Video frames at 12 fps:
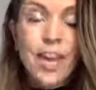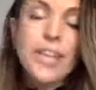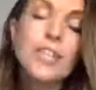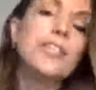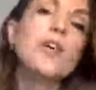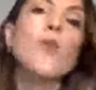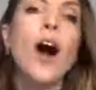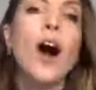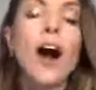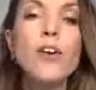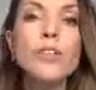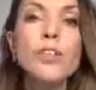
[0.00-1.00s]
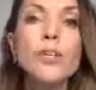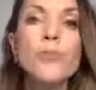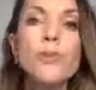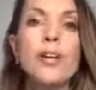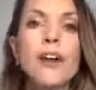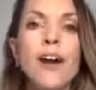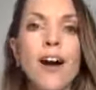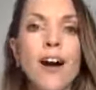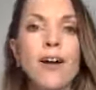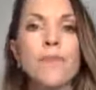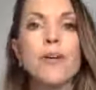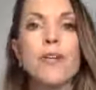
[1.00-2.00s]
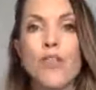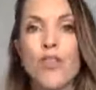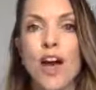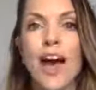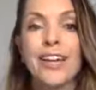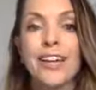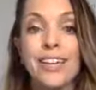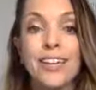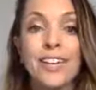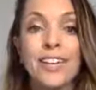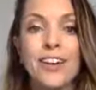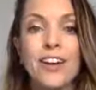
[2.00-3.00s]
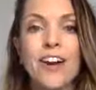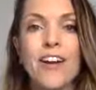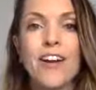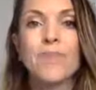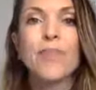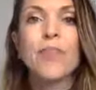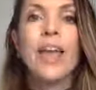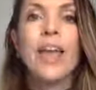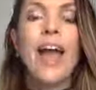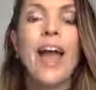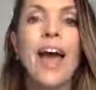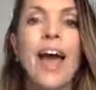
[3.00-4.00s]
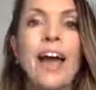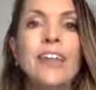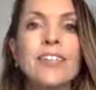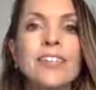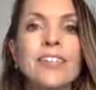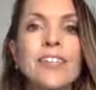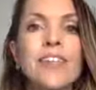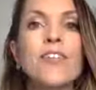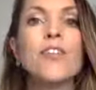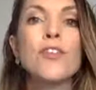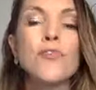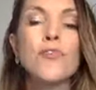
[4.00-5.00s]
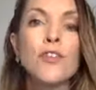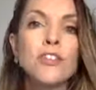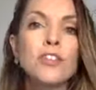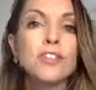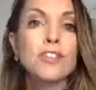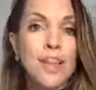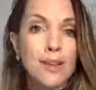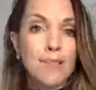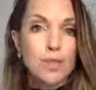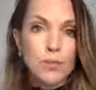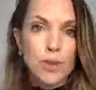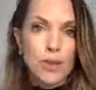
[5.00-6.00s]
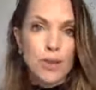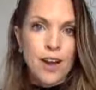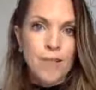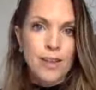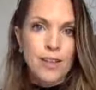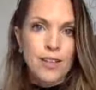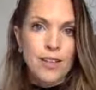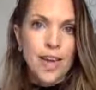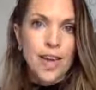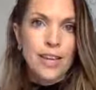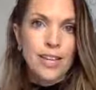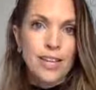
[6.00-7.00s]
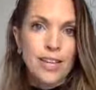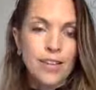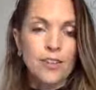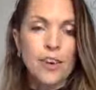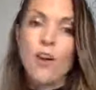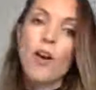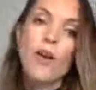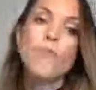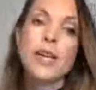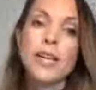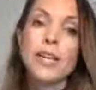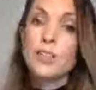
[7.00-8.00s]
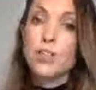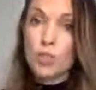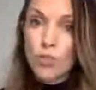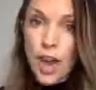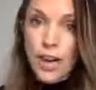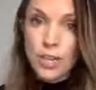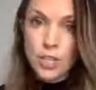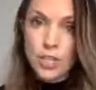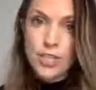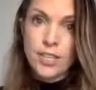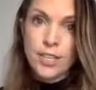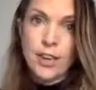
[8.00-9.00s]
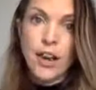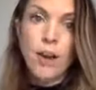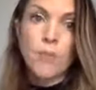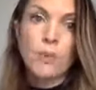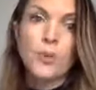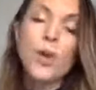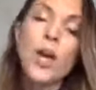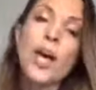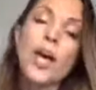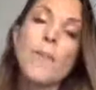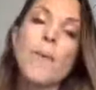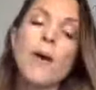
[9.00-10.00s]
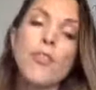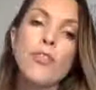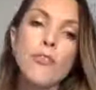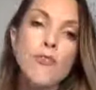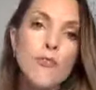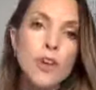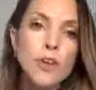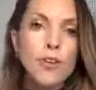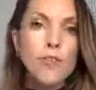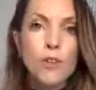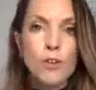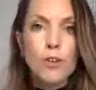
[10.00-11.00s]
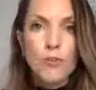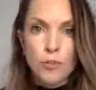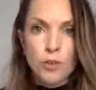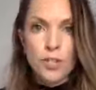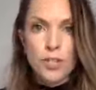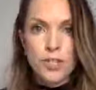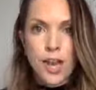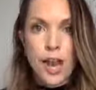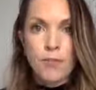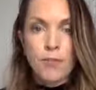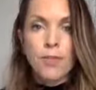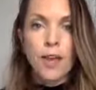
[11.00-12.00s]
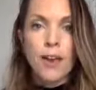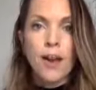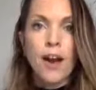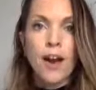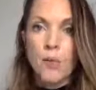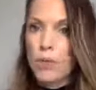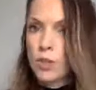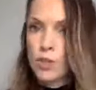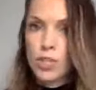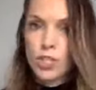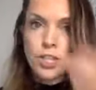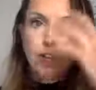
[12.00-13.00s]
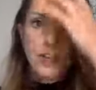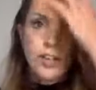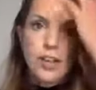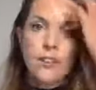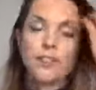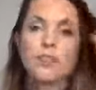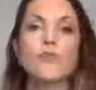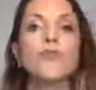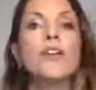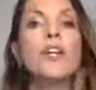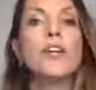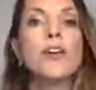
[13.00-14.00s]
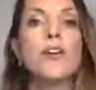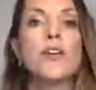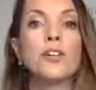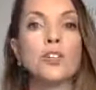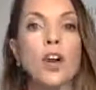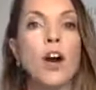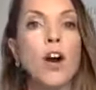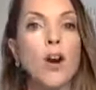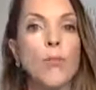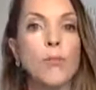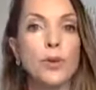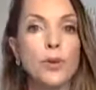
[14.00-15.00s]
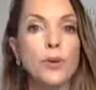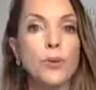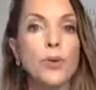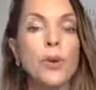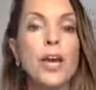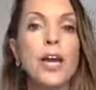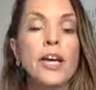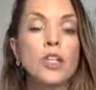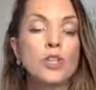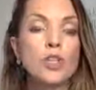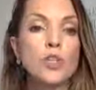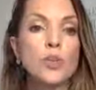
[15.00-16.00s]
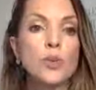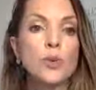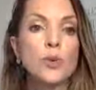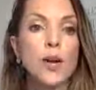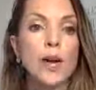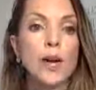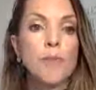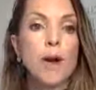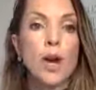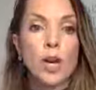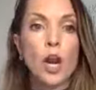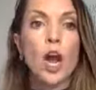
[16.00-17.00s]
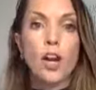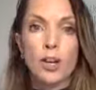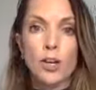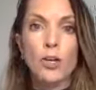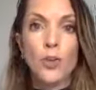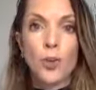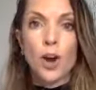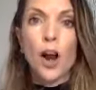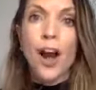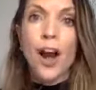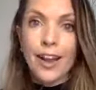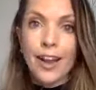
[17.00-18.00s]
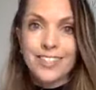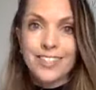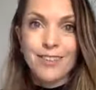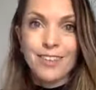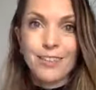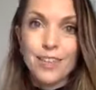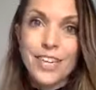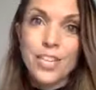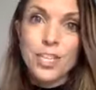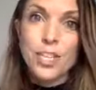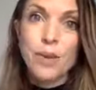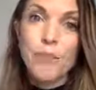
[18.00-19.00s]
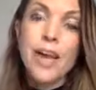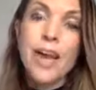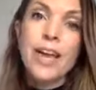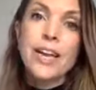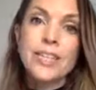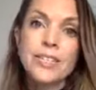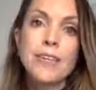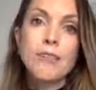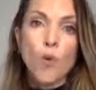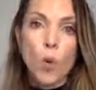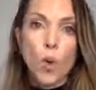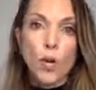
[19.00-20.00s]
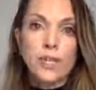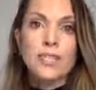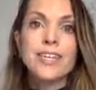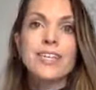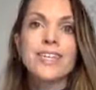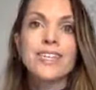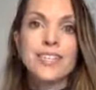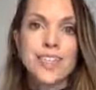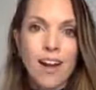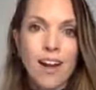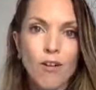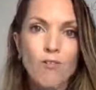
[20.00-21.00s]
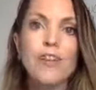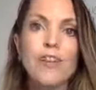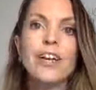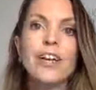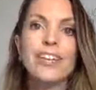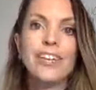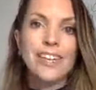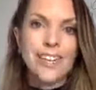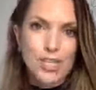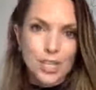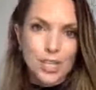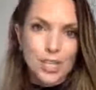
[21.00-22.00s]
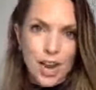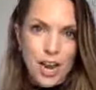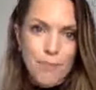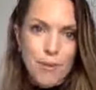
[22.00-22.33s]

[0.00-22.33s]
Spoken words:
So how do you become that leader? And the first steps to becoming that leader, there are many strategies that can help you, but the very, very first step that I want to share today that's really going to help you to unlock your highest level of leadership is, of course, self-leadership.